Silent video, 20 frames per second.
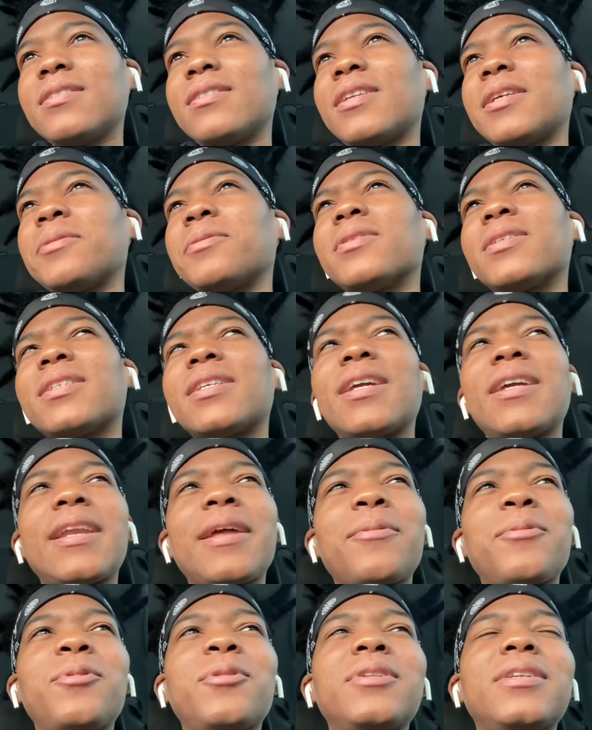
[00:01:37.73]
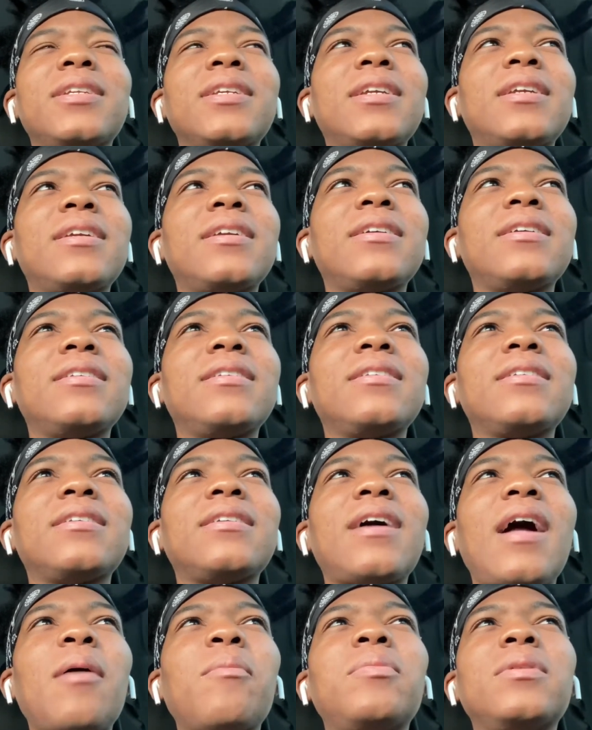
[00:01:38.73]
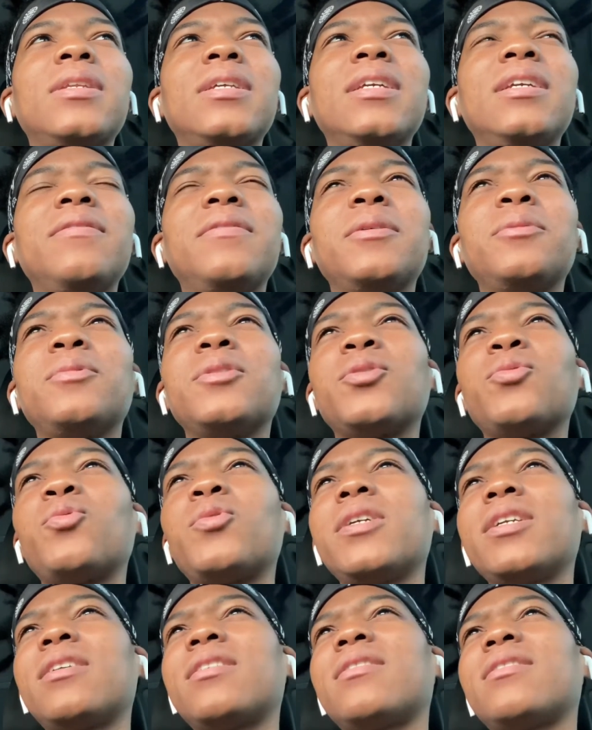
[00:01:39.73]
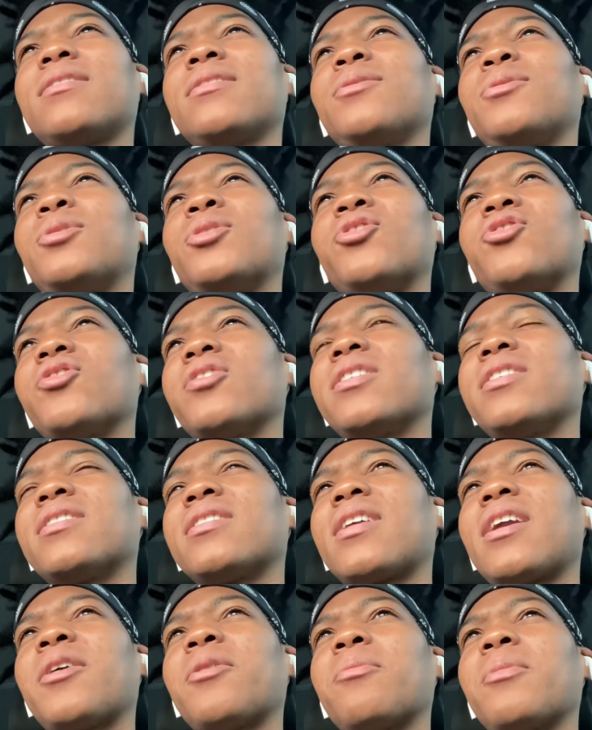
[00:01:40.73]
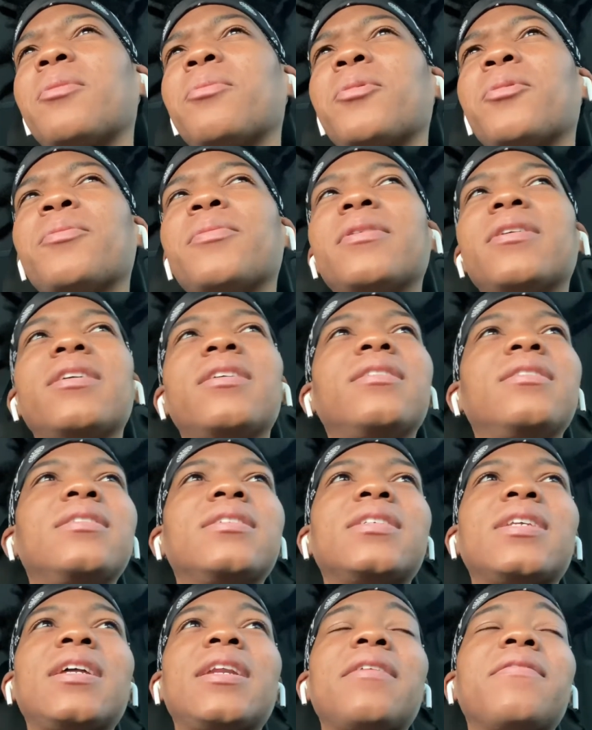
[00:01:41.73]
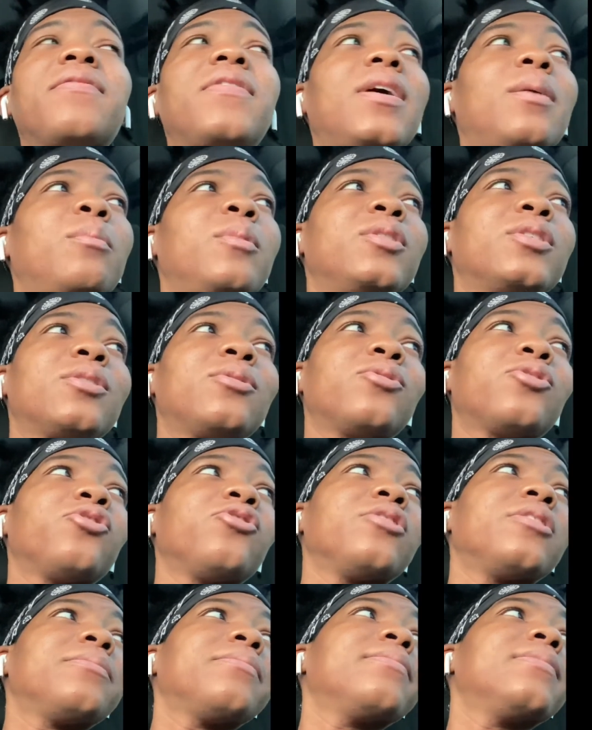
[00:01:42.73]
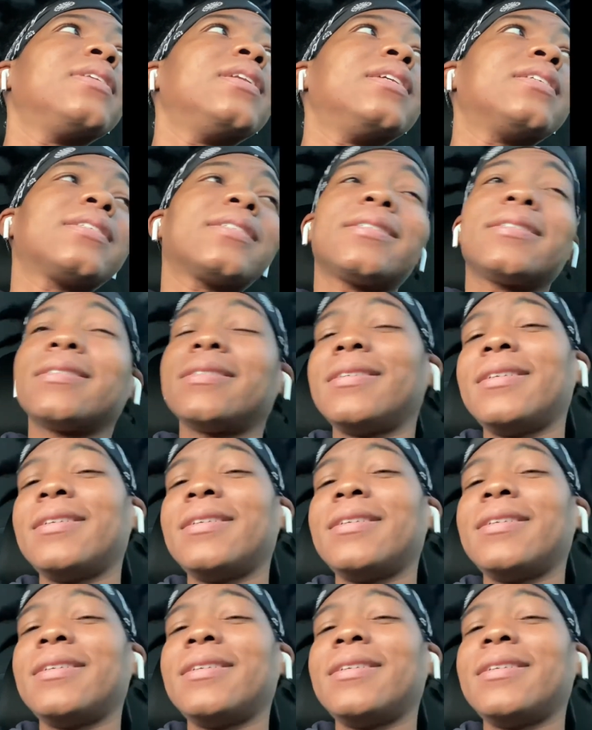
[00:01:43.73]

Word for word: They were saying they wanted to get, I believe it was Wicks or Dreads, can't remember, but say their family's gonna trip. Listen,